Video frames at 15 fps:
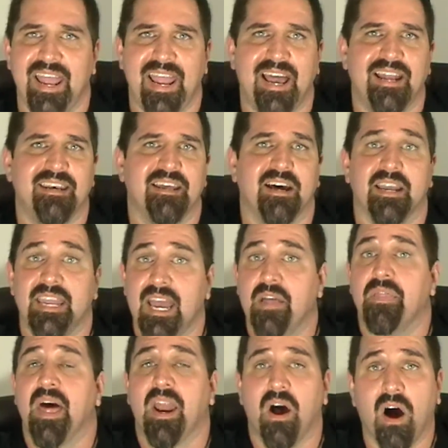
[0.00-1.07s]
and
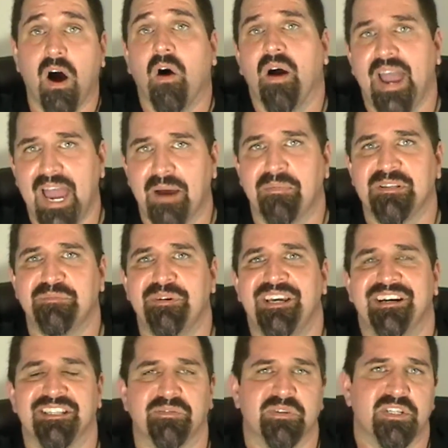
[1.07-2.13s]
again, that all happens
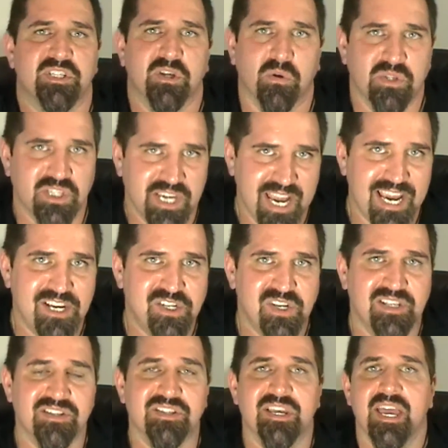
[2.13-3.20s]
because of
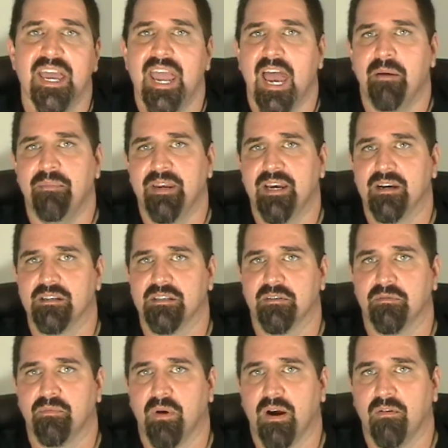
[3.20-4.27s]
associations and because
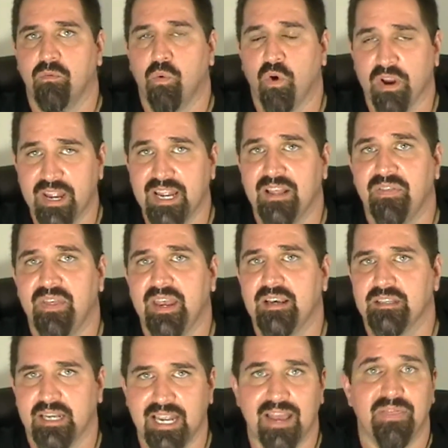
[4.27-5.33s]
of working at
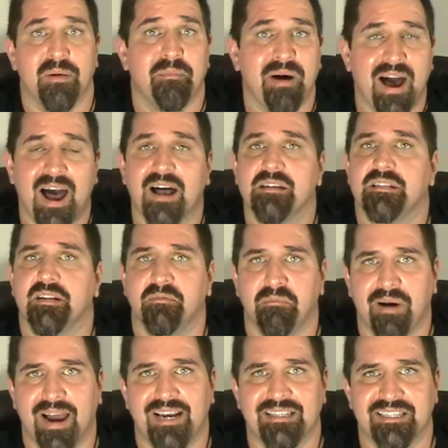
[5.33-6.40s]
things, and again, the positive
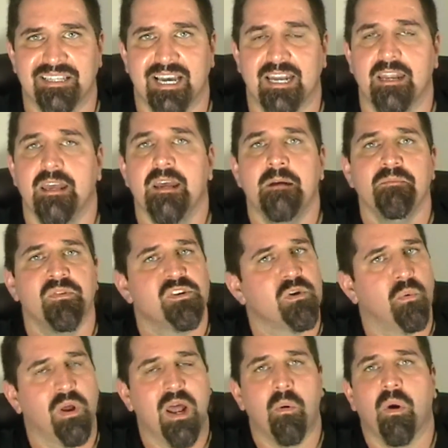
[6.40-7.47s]
mindset.
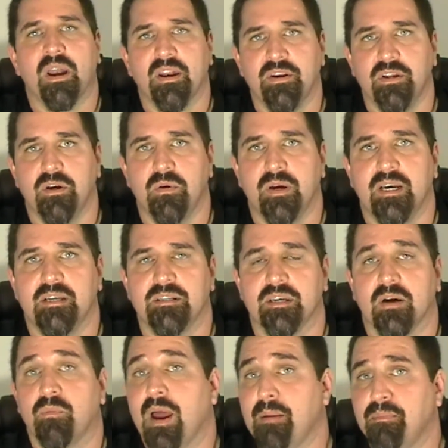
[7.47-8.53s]
So what I want to do is
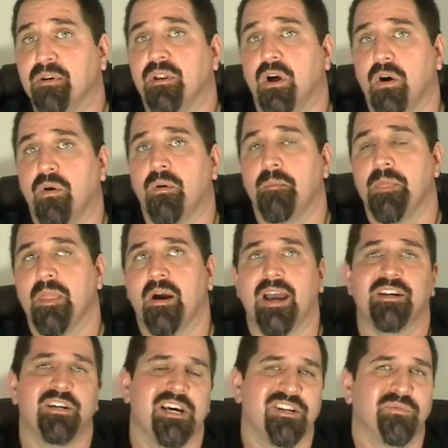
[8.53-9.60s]
right below,
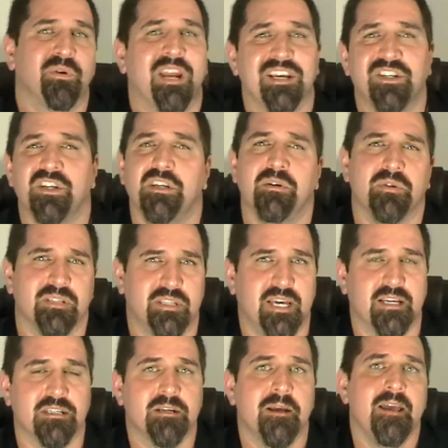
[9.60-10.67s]
actually what I should do is
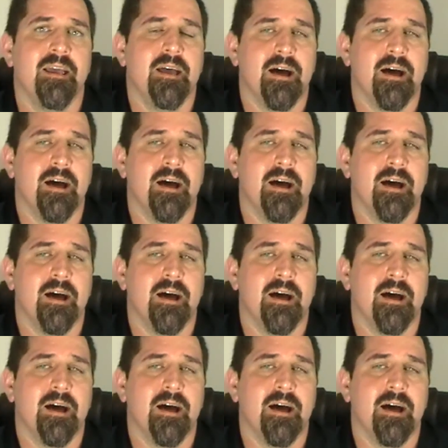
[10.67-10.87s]
this.